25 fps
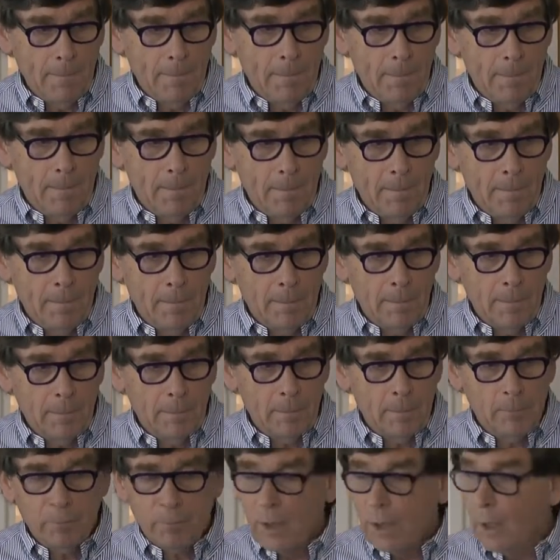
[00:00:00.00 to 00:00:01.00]

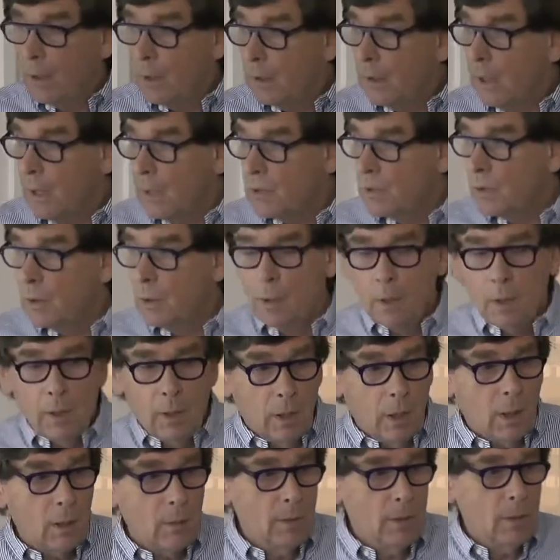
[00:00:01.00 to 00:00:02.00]
yeah. Yes.
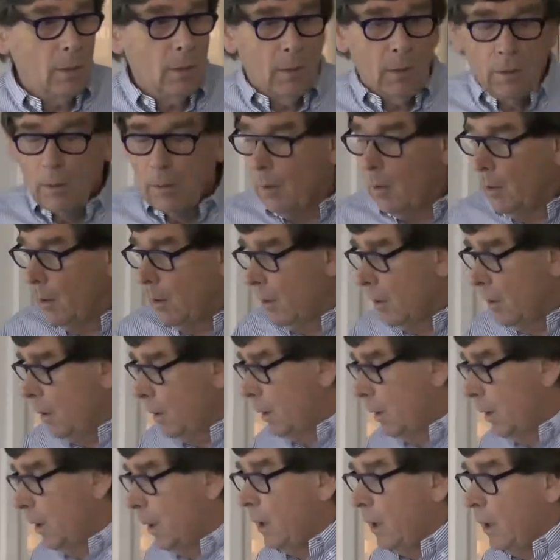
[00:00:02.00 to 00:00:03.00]
I mean,
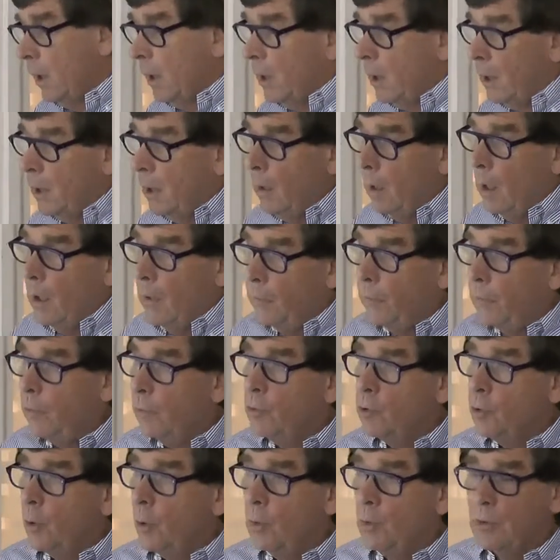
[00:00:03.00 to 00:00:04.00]
uh, he, if you
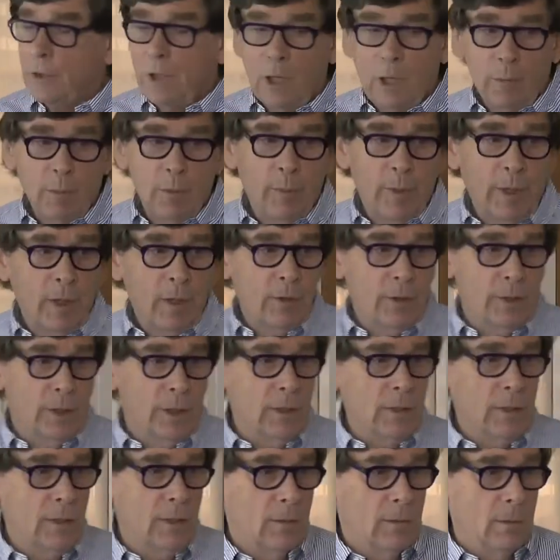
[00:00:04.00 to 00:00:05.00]
talk to him about
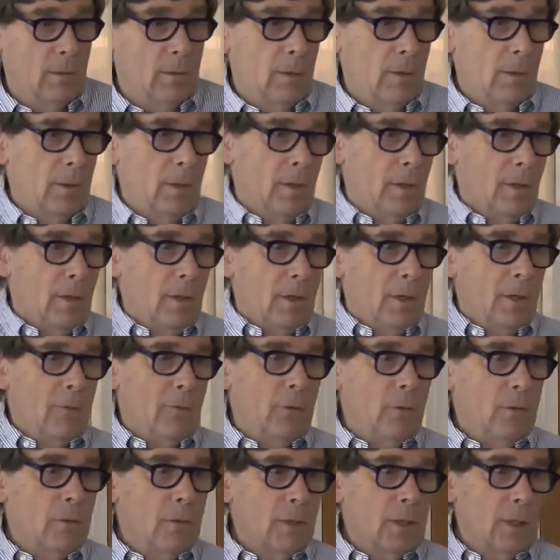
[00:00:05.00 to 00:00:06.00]
it, mm.
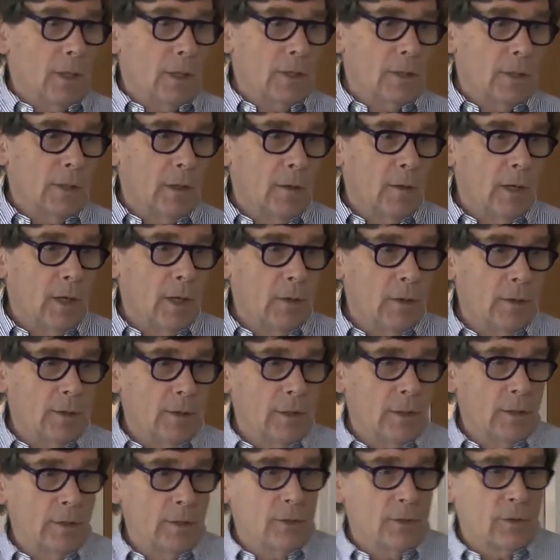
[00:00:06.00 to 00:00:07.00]
if you can get a coherent
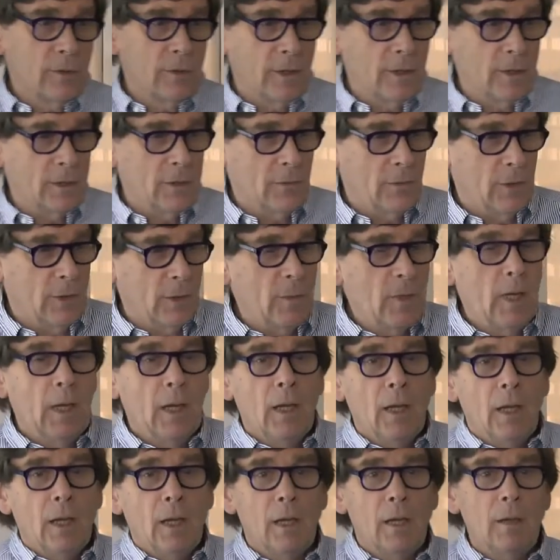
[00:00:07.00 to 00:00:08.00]
answer out of him,
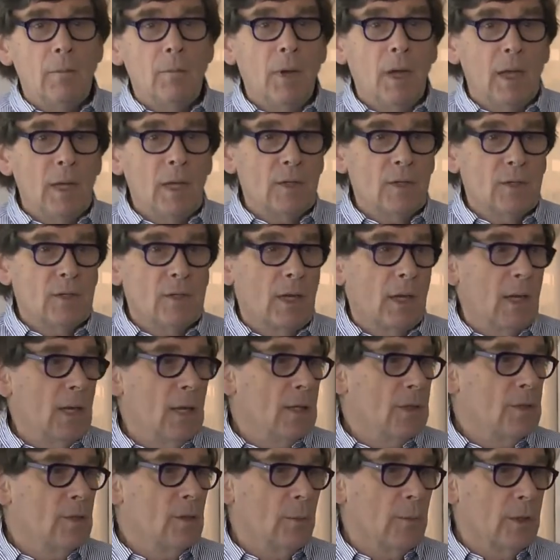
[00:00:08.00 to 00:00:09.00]
he may say
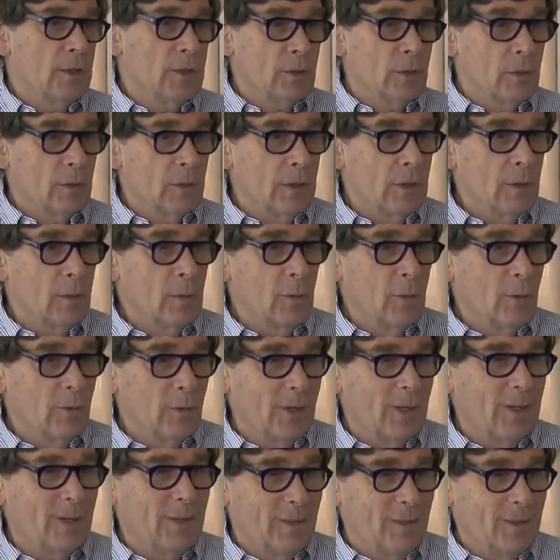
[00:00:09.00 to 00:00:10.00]
it's not much good in the
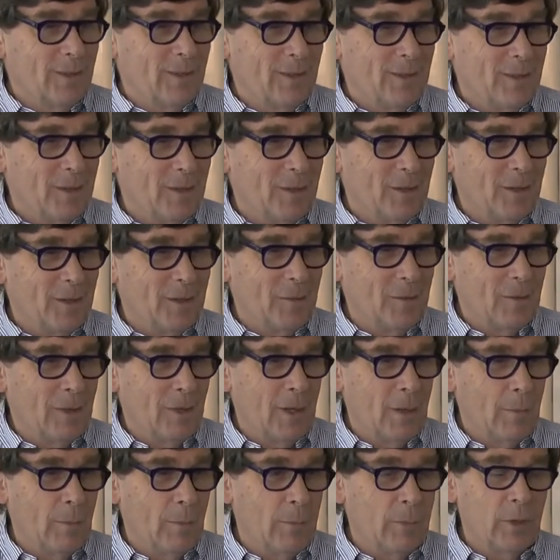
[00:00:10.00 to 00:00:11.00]
morning uh,
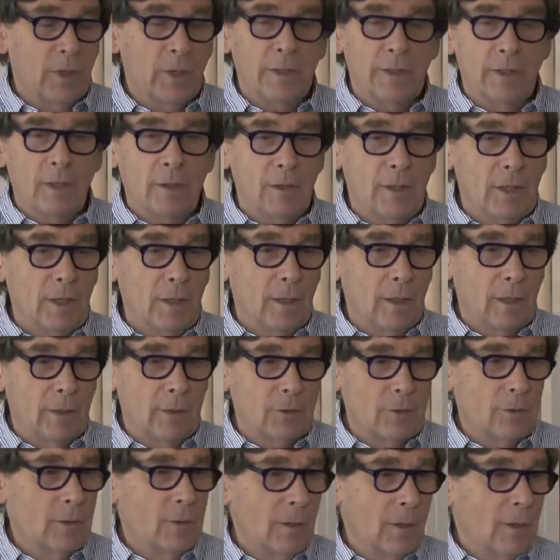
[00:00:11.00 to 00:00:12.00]
um, but I don't eat
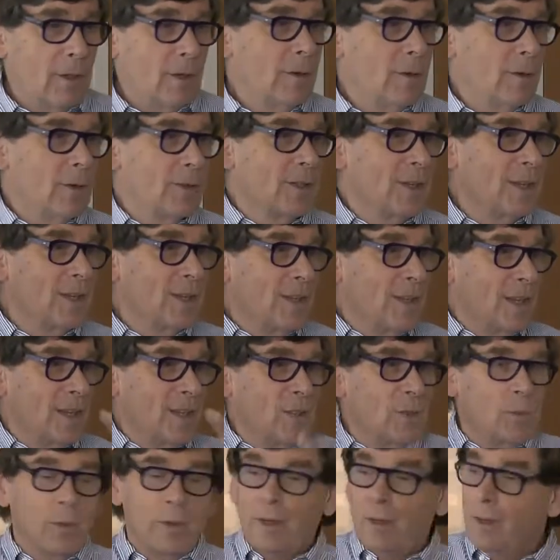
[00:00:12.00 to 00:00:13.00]
lunch because that,
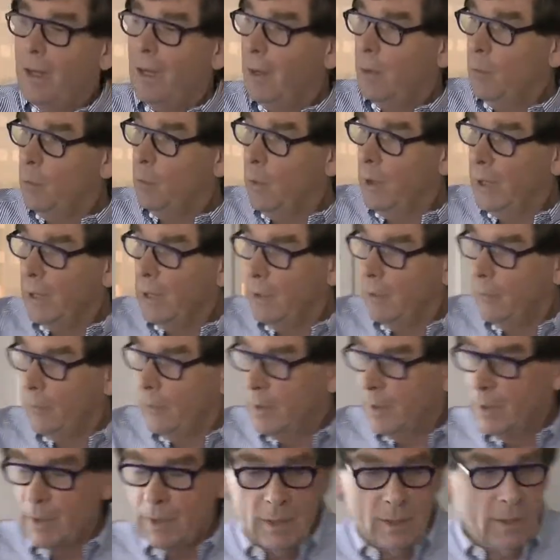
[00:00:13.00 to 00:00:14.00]
that's when that wave
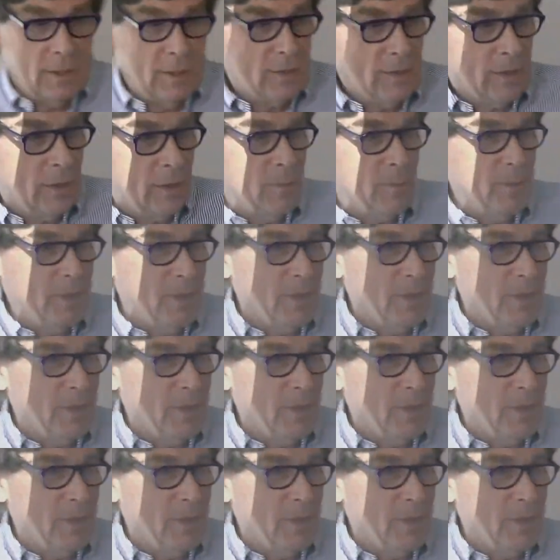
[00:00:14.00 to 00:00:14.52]
is coming